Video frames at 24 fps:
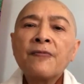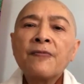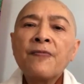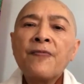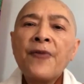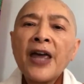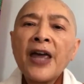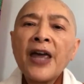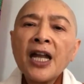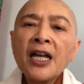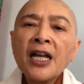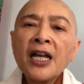
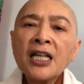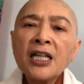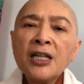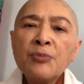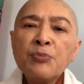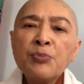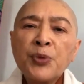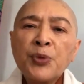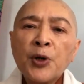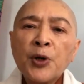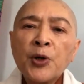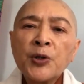very
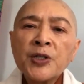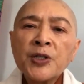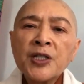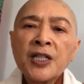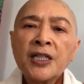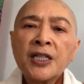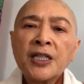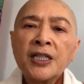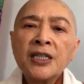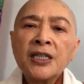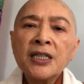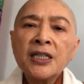
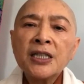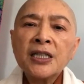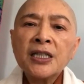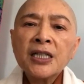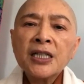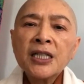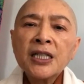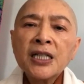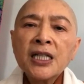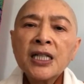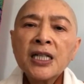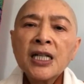important,
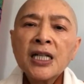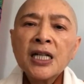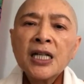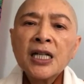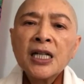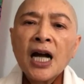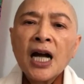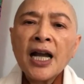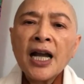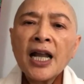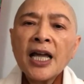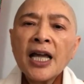
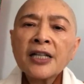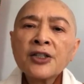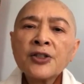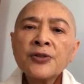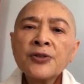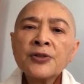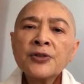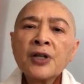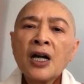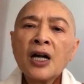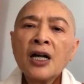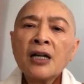I like to
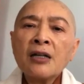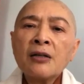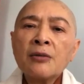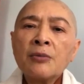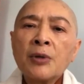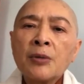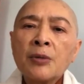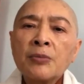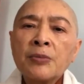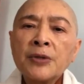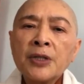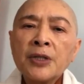kind
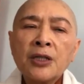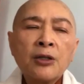of,